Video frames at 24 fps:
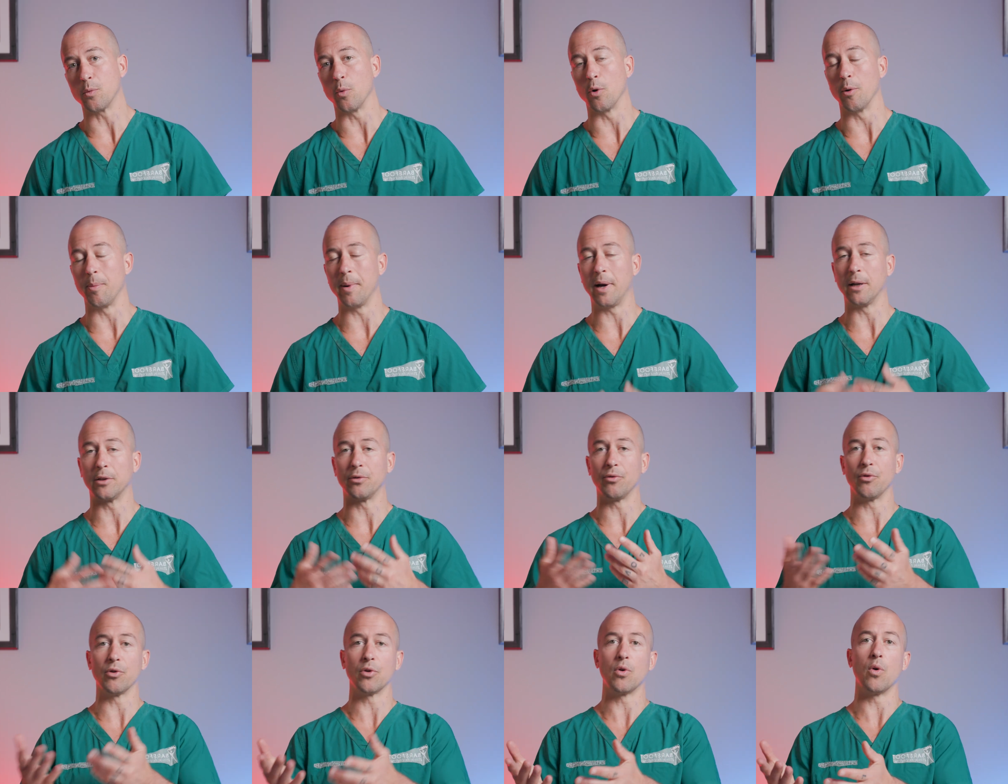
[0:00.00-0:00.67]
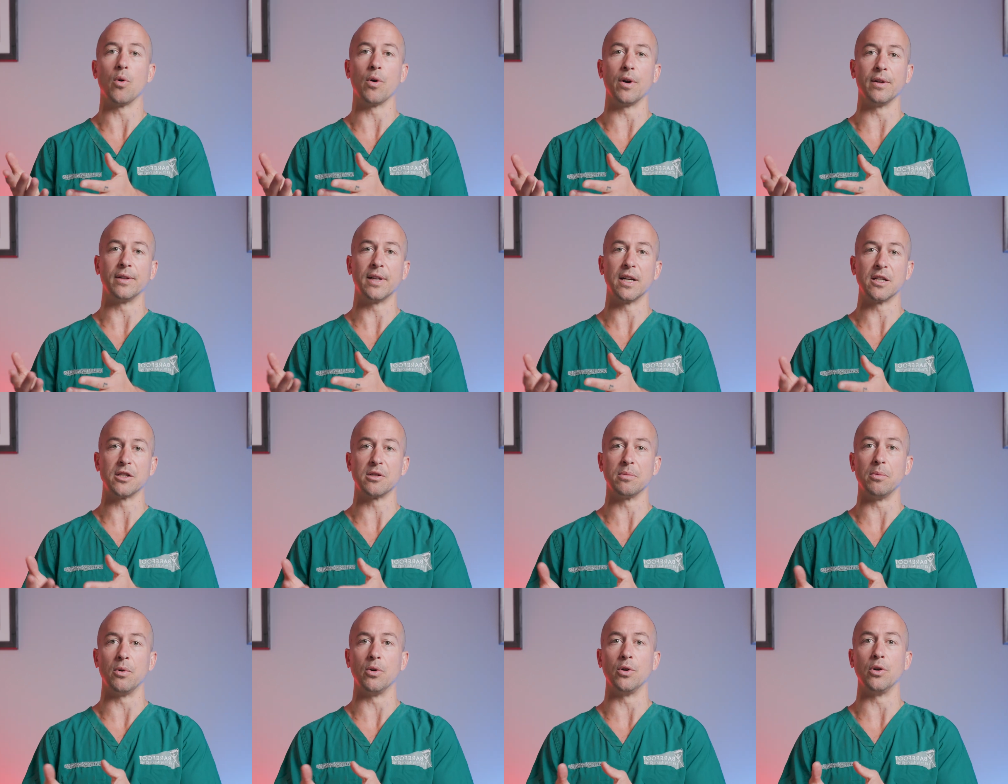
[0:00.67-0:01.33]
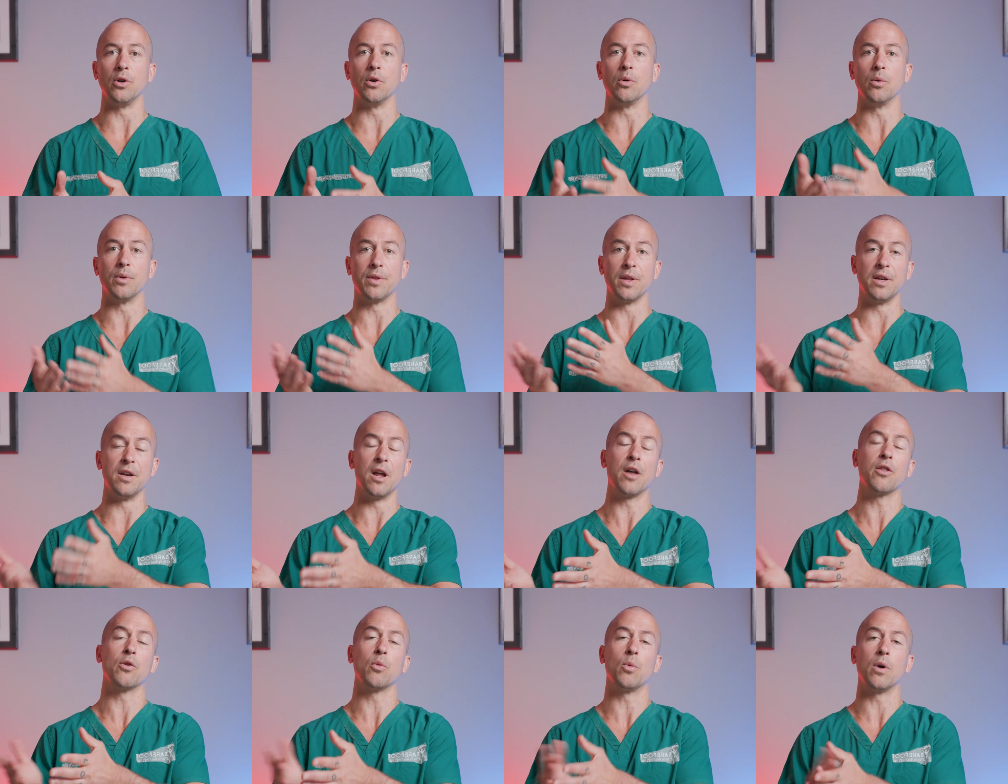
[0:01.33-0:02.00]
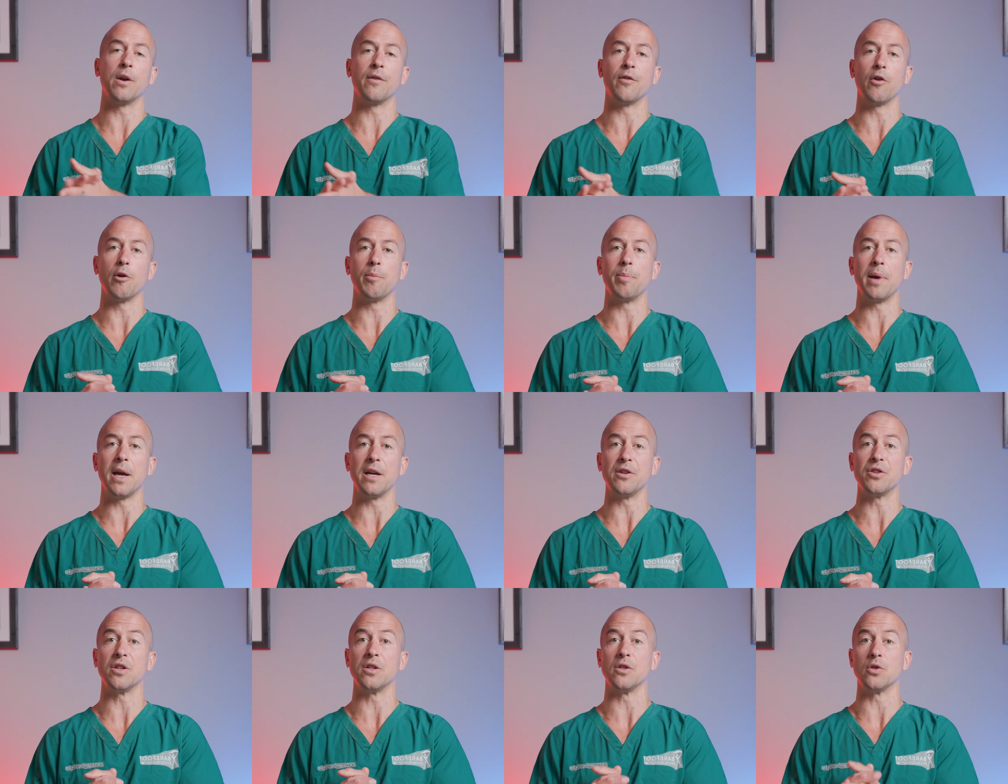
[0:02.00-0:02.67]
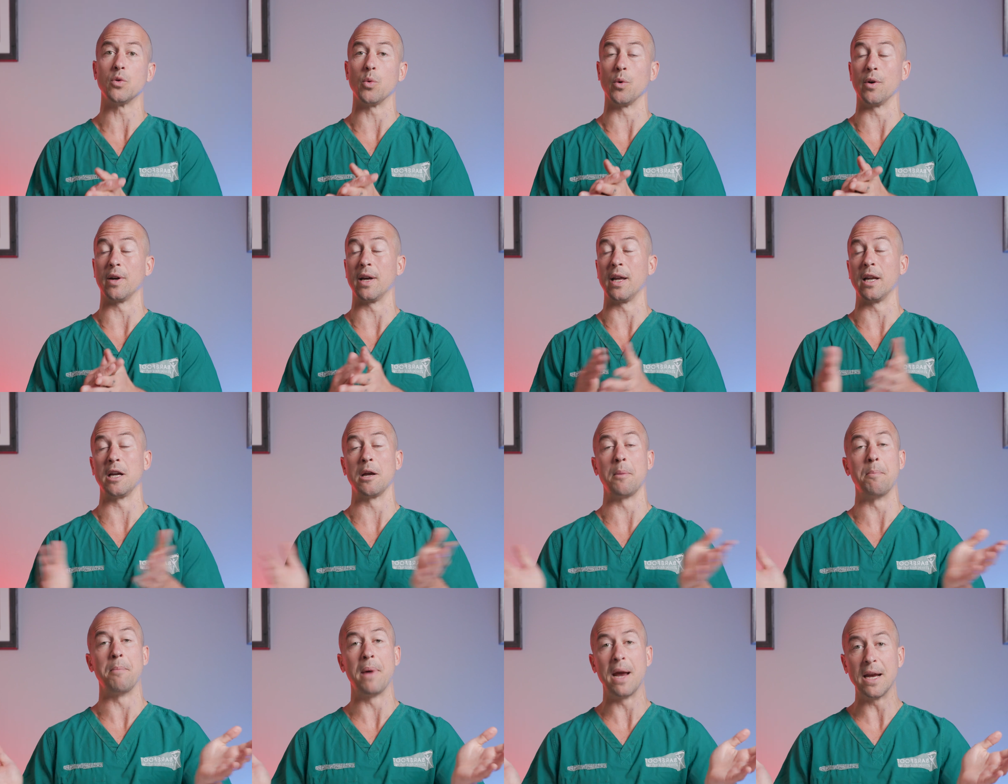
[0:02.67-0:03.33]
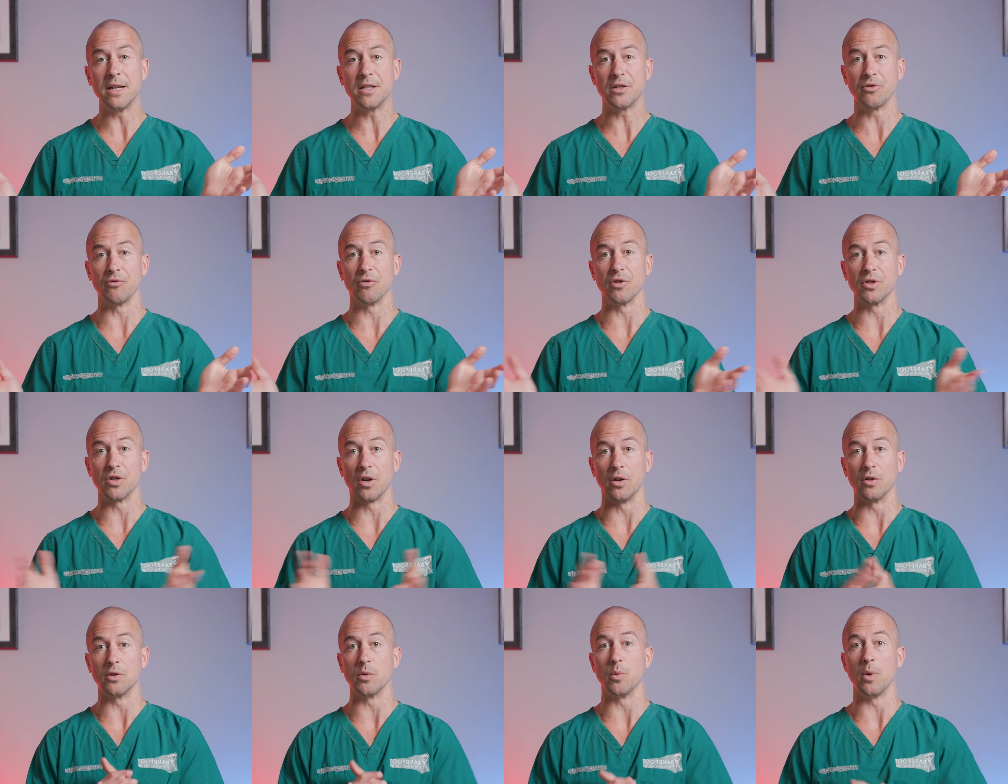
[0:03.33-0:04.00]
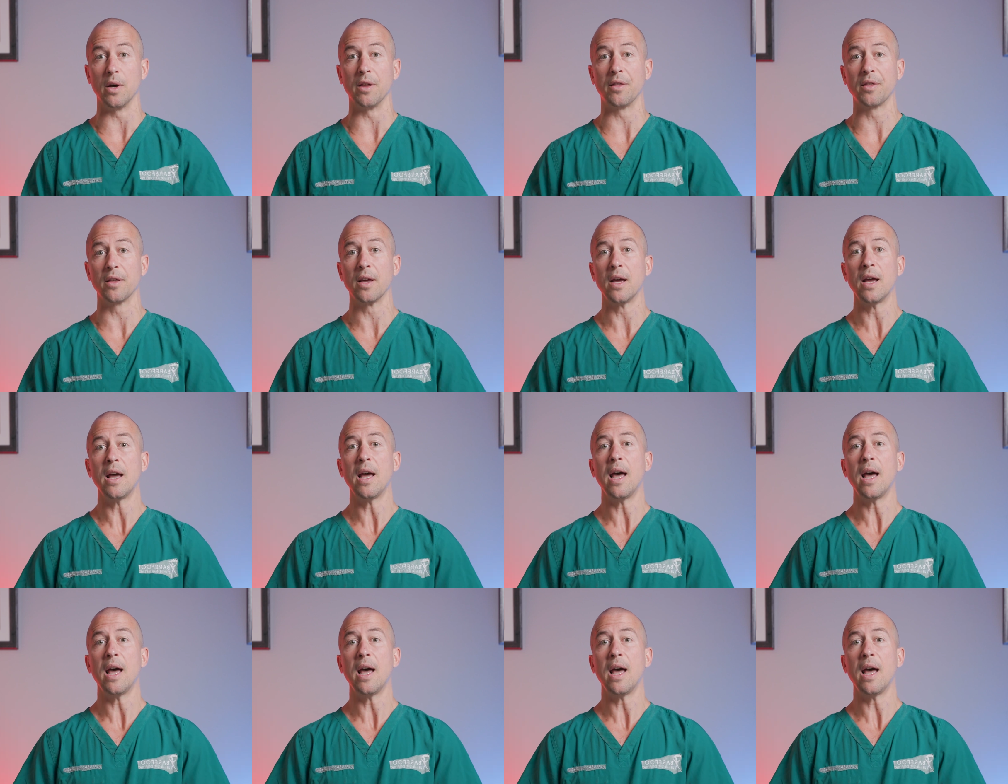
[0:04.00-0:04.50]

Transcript: We're about to record a testimonial with another one of our patients who are getting amazing results with.